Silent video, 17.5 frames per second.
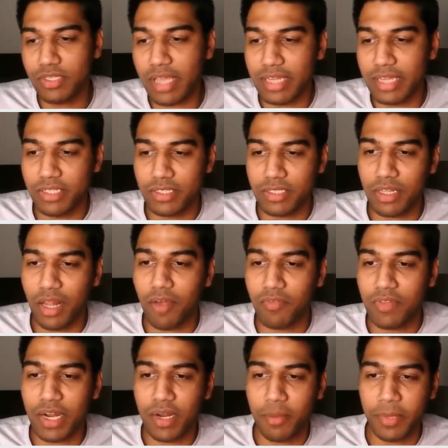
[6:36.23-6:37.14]
I just love
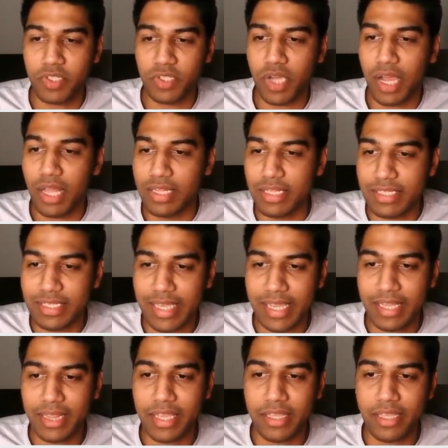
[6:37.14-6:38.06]
that image. And then second
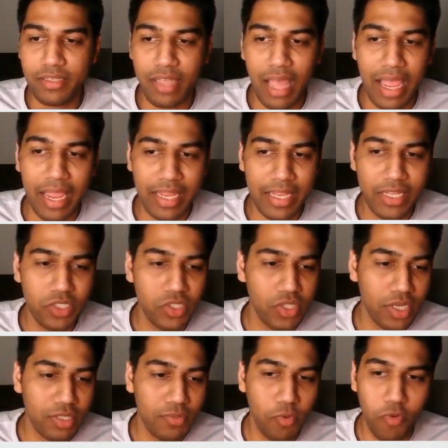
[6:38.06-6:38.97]
thing is I can
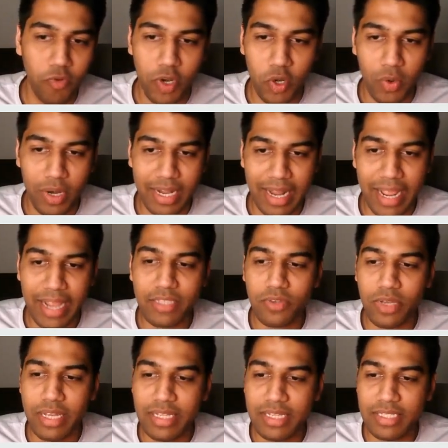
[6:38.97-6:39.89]
just move it to a text. So
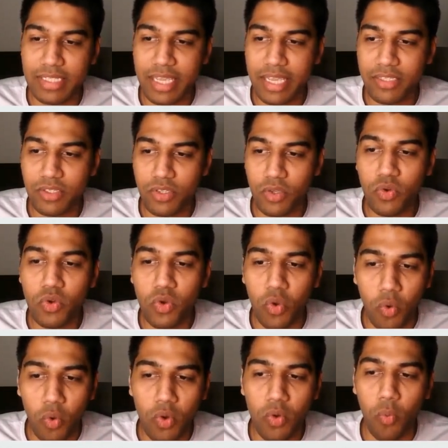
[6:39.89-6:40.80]
in case you
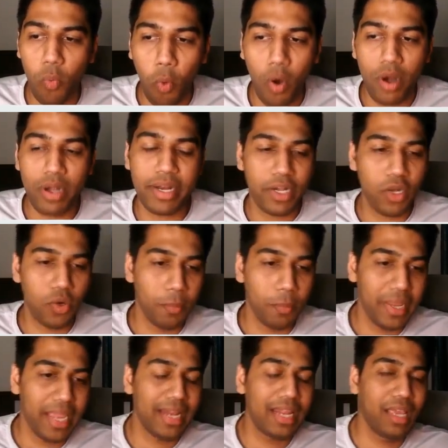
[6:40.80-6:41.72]
don't want it to be
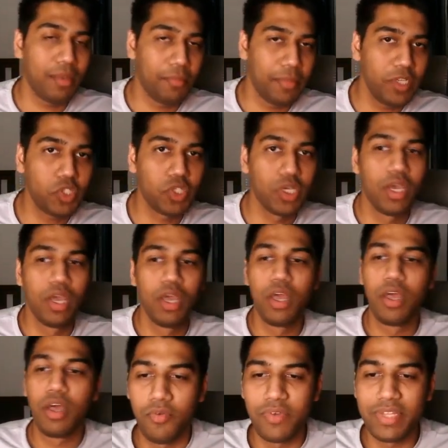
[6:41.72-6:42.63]
an image
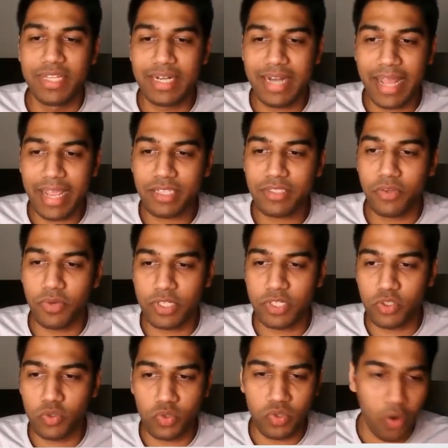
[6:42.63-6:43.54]
with a text, you can
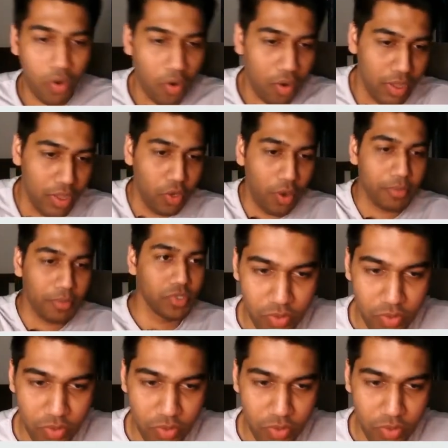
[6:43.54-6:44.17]
choose all the options.